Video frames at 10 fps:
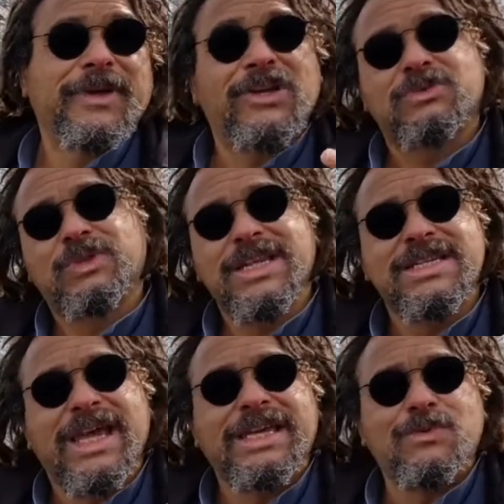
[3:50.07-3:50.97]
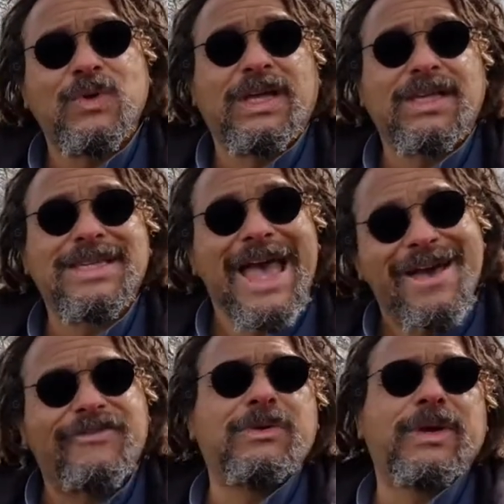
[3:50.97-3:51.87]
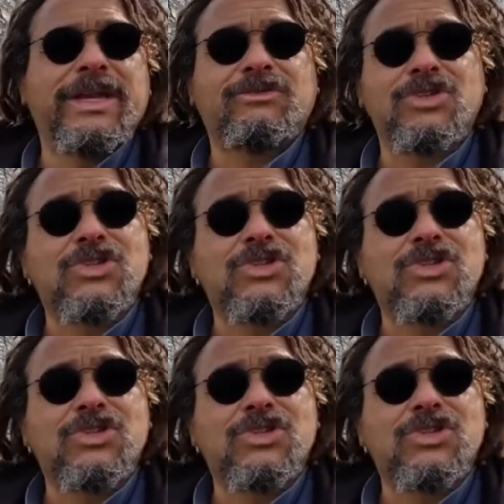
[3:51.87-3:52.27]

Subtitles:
because within 9 weeks, everywhere else